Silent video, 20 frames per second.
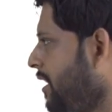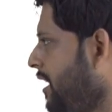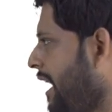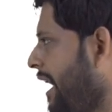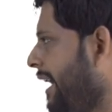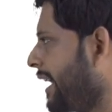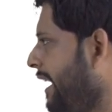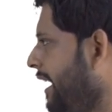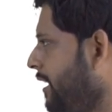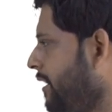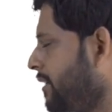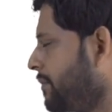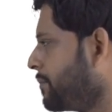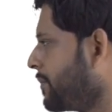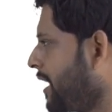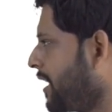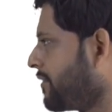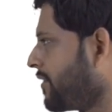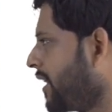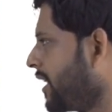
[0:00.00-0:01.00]
I get
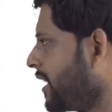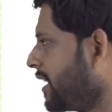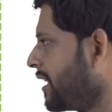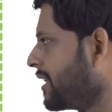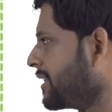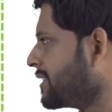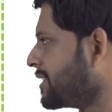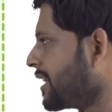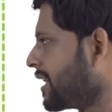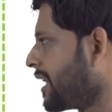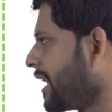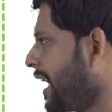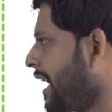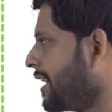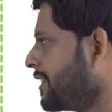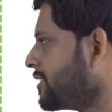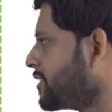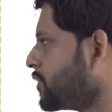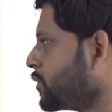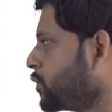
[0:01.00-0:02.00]
my final answer
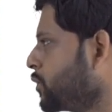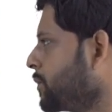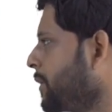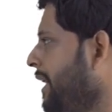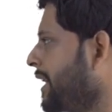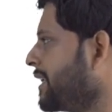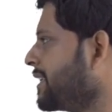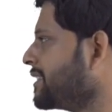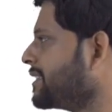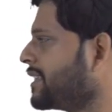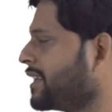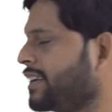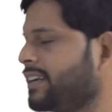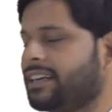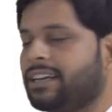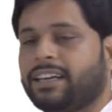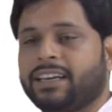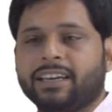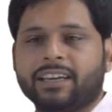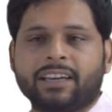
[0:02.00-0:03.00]
as 2 minus
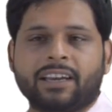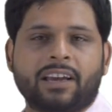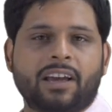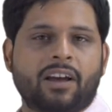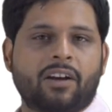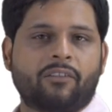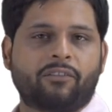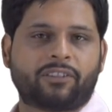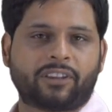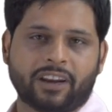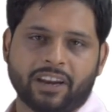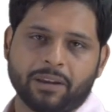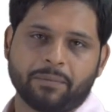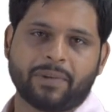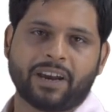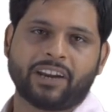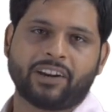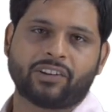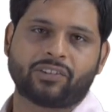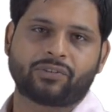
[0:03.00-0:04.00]
3t, 3
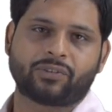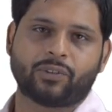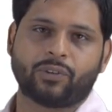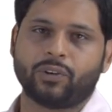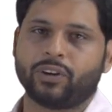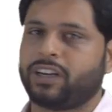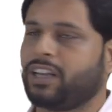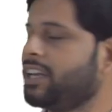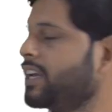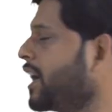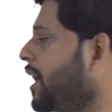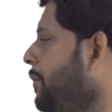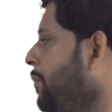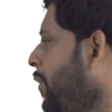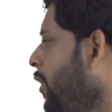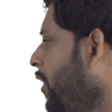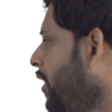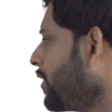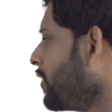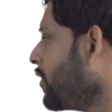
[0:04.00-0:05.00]
minus 4t
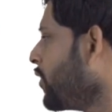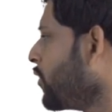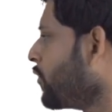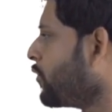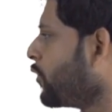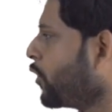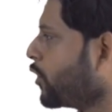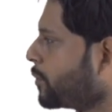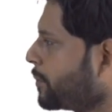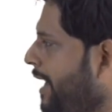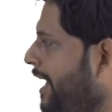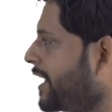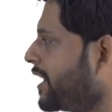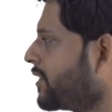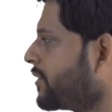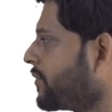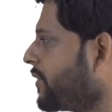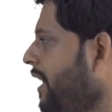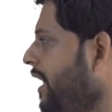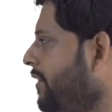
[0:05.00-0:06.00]
upon 4
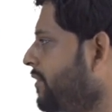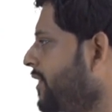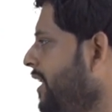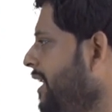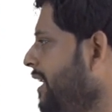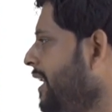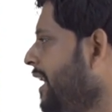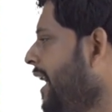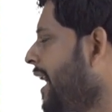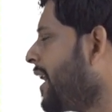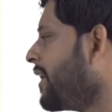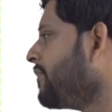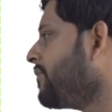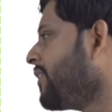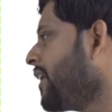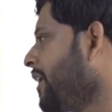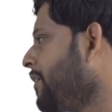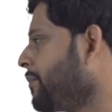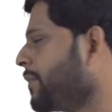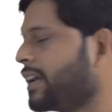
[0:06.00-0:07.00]
minus 5t and
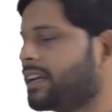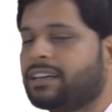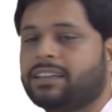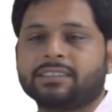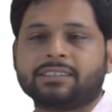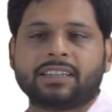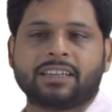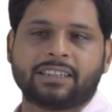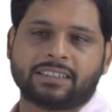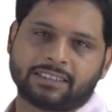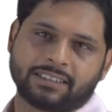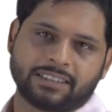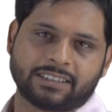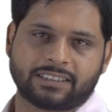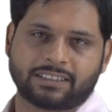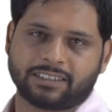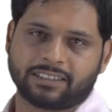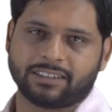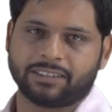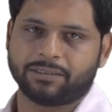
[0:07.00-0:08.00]
5 minus
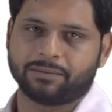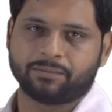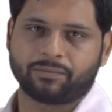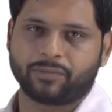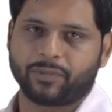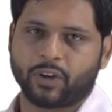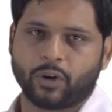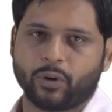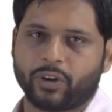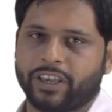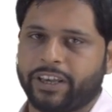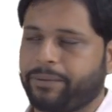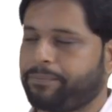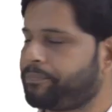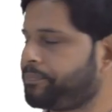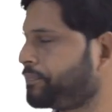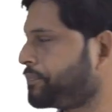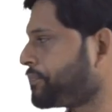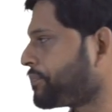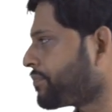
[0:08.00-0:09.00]
6t.
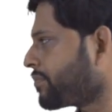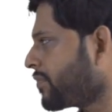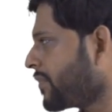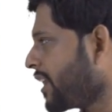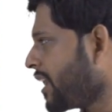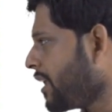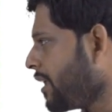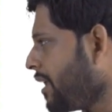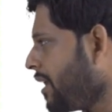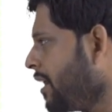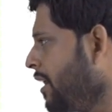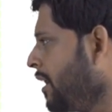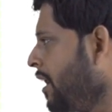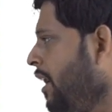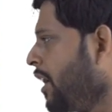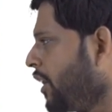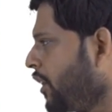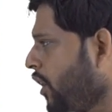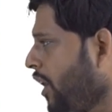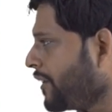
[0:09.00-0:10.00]
Okay,
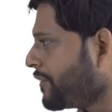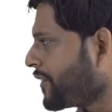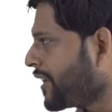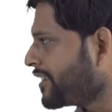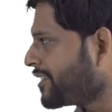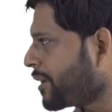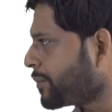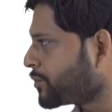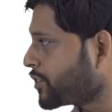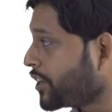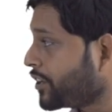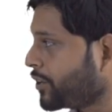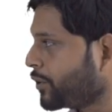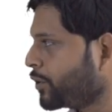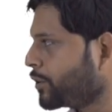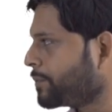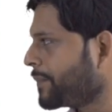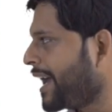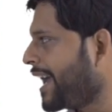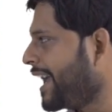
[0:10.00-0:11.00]
now if I
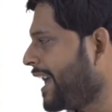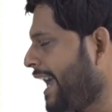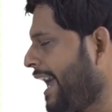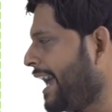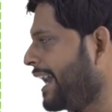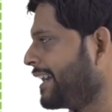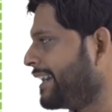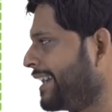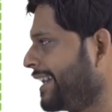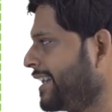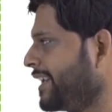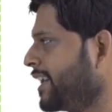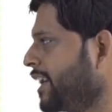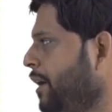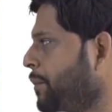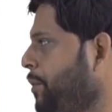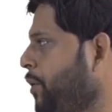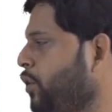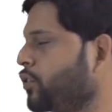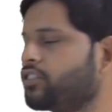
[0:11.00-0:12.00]
substitute my t
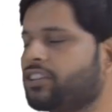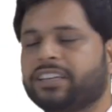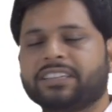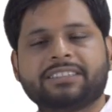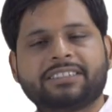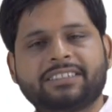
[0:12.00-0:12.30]
approaching